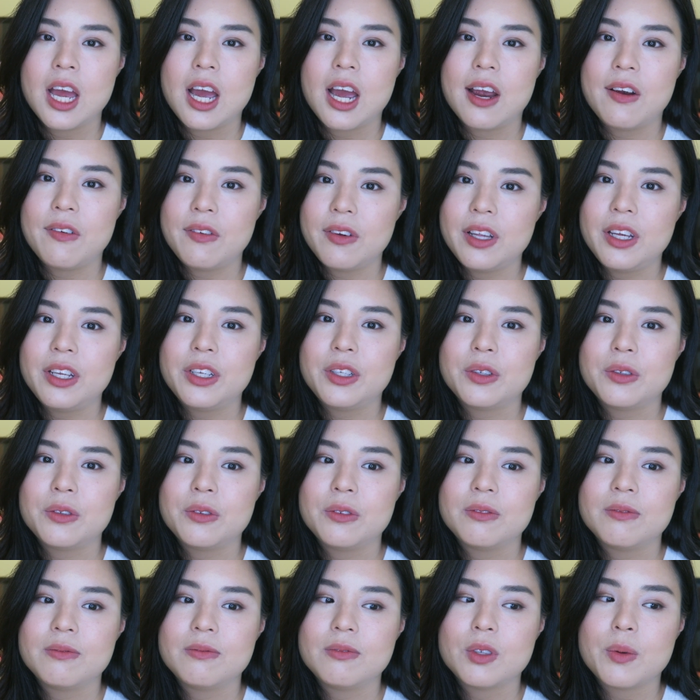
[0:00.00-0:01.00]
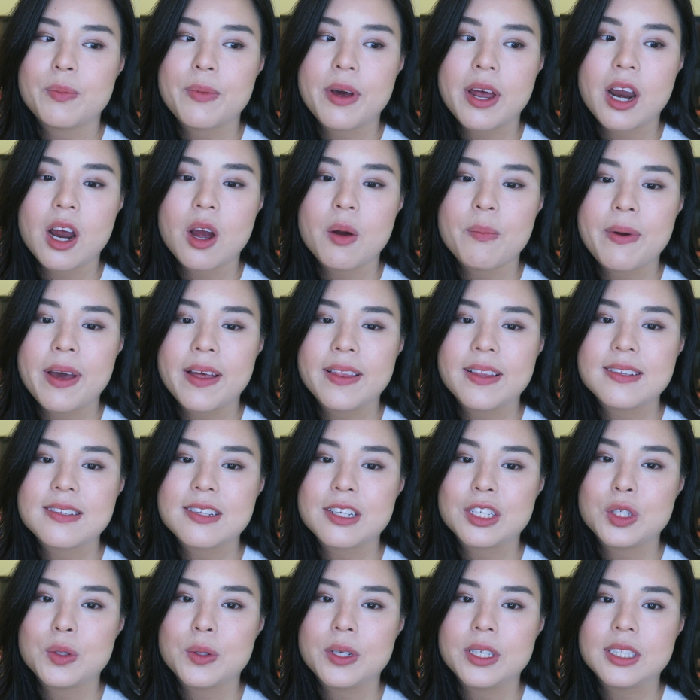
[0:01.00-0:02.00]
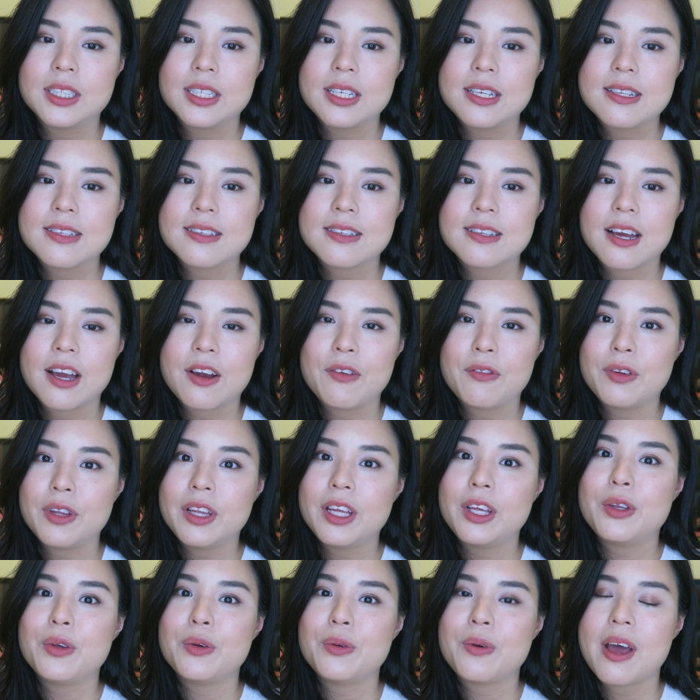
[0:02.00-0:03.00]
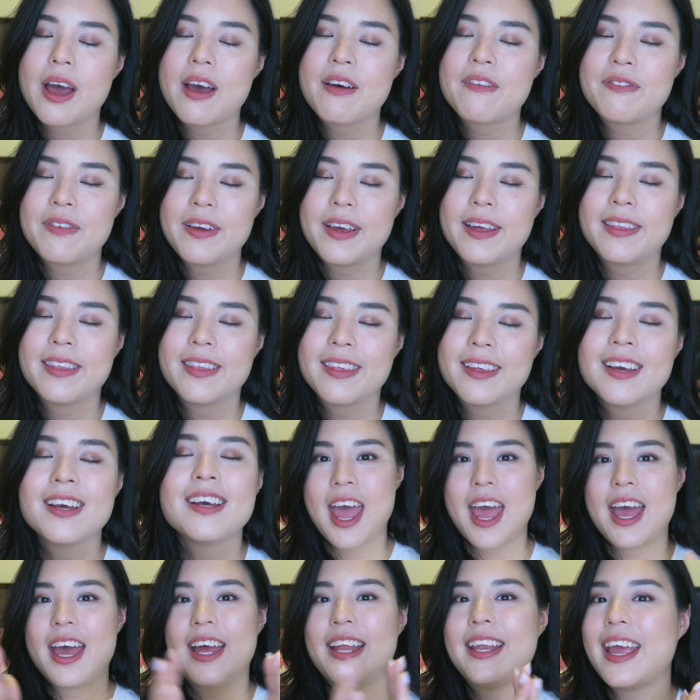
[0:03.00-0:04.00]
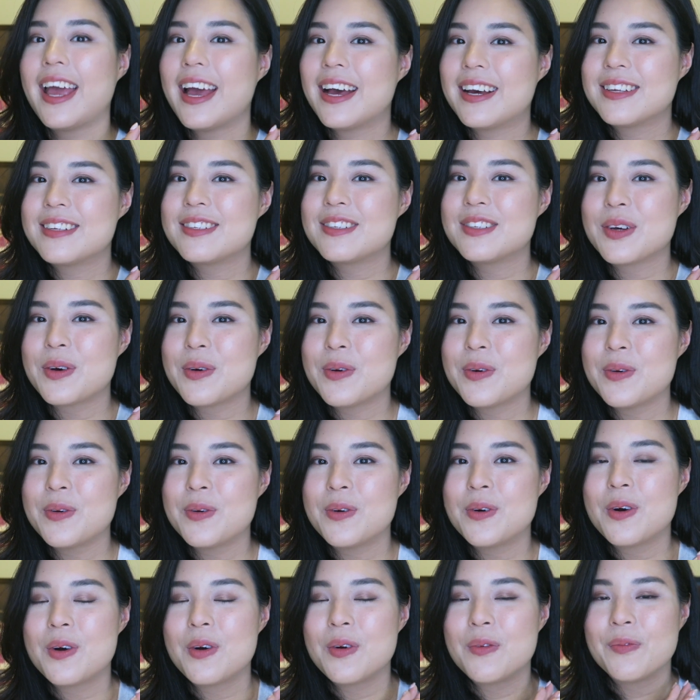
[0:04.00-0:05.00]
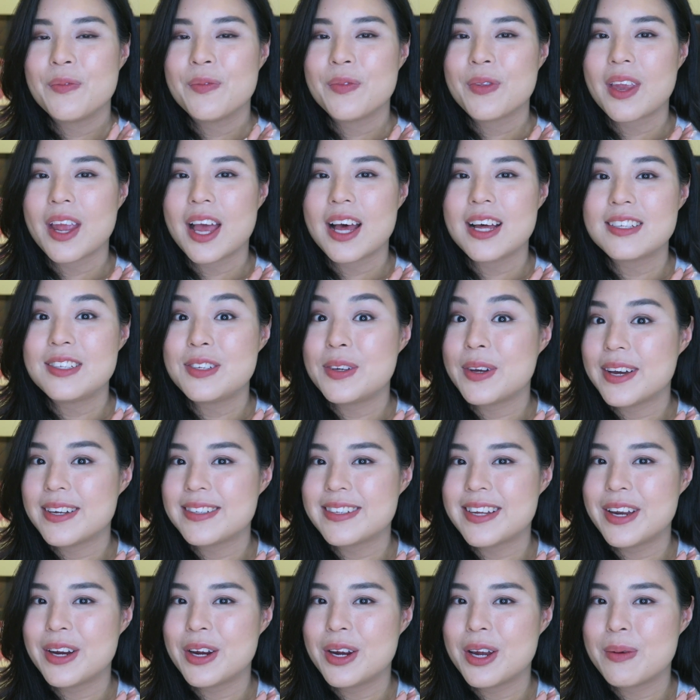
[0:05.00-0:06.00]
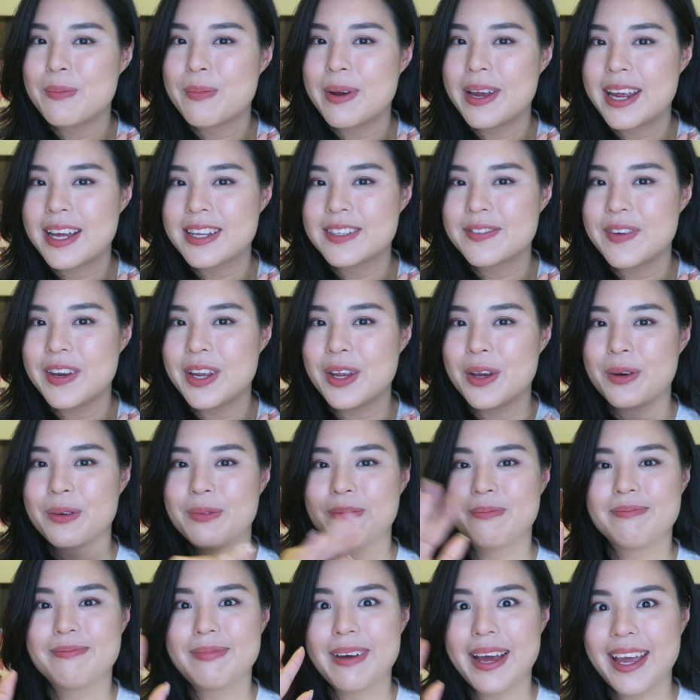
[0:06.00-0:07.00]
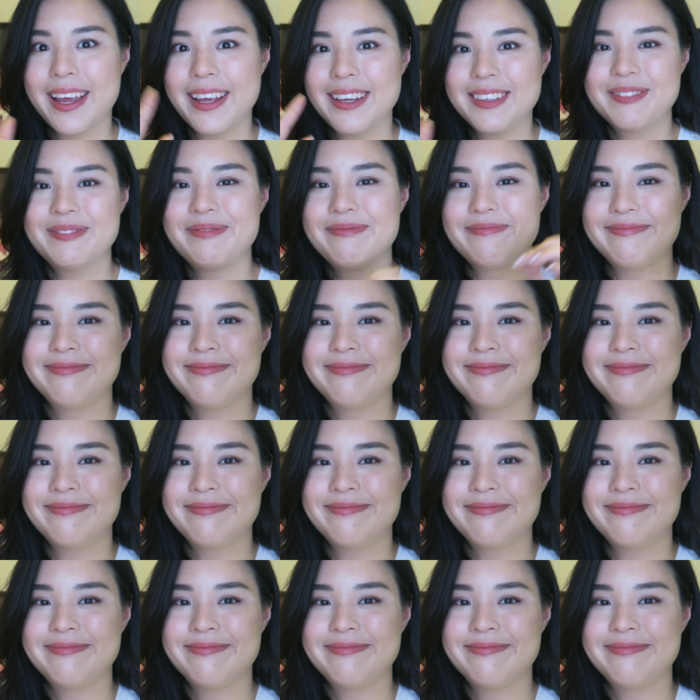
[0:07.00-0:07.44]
I really do. No matter how bad the situation is, I really do have faith. And yeah, so I'll see you guys later in my next video. Bye!